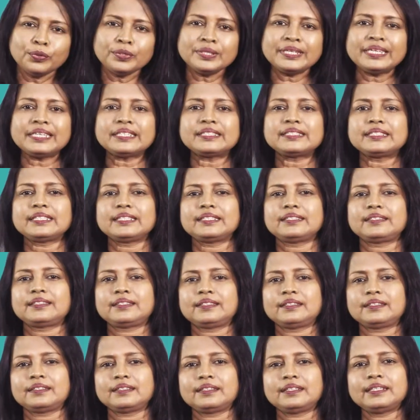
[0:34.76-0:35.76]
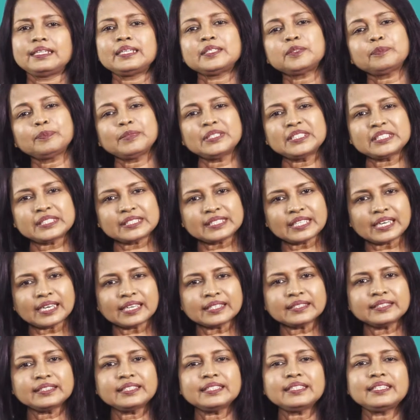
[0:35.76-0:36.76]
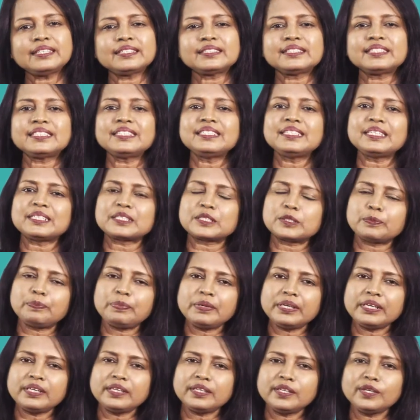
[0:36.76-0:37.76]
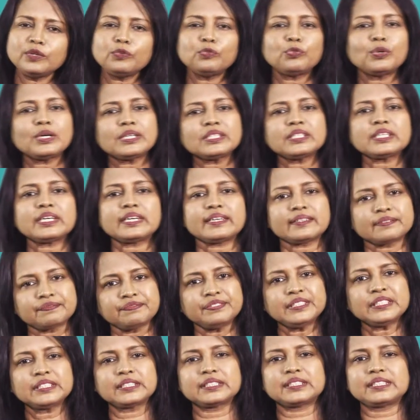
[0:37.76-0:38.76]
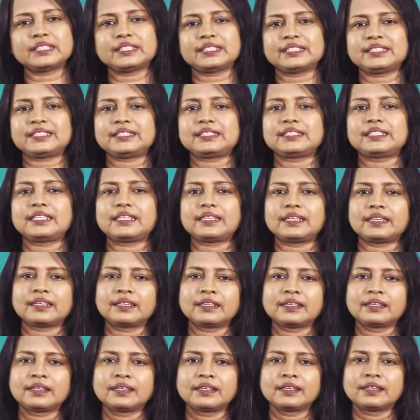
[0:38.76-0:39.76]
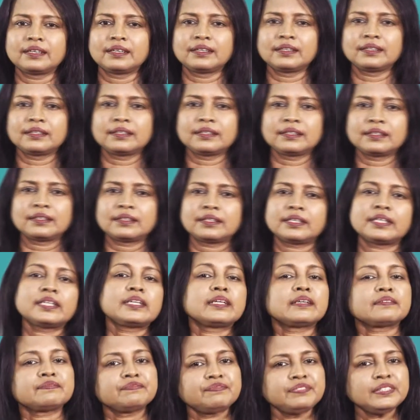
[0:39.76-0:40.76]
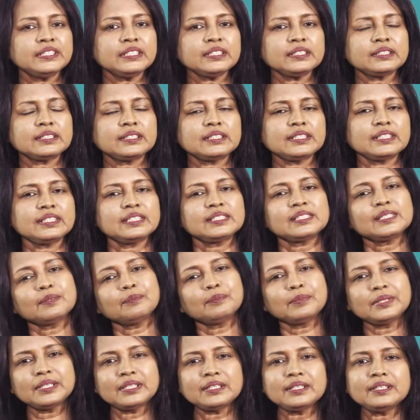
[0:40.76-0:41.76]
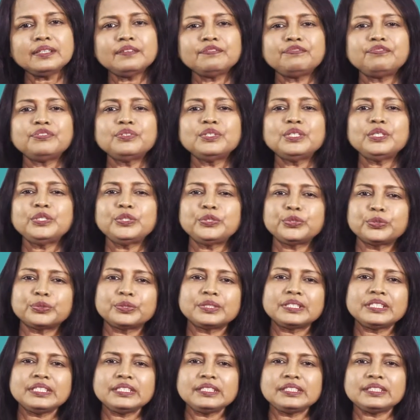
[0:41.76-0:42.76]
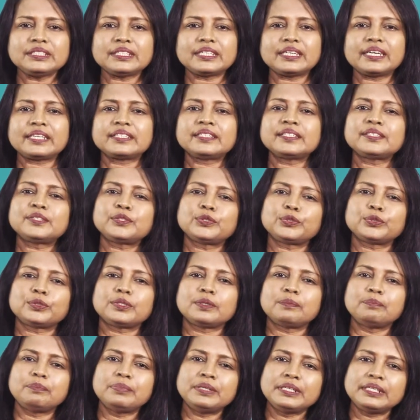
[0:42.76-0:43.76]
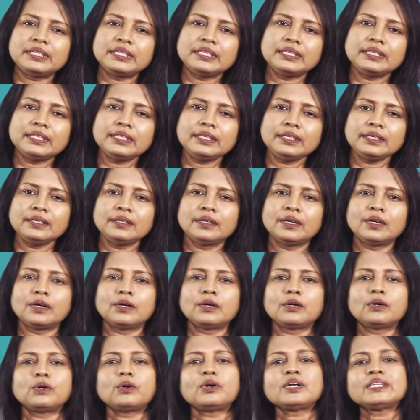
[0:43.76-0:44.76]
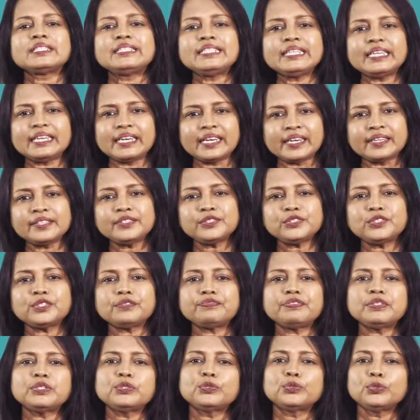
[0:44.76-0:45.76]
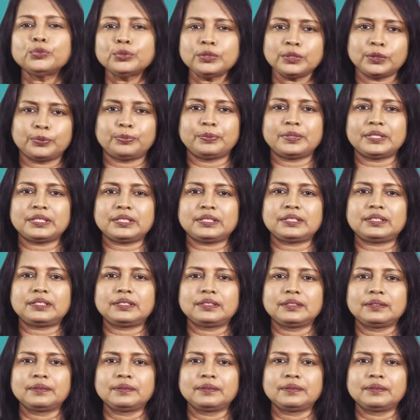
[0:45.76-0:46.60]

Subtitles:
Okay children, let me start the lesson explaining what affixes are. An affix is a meaningful unit added to the beginning or the end of a root word.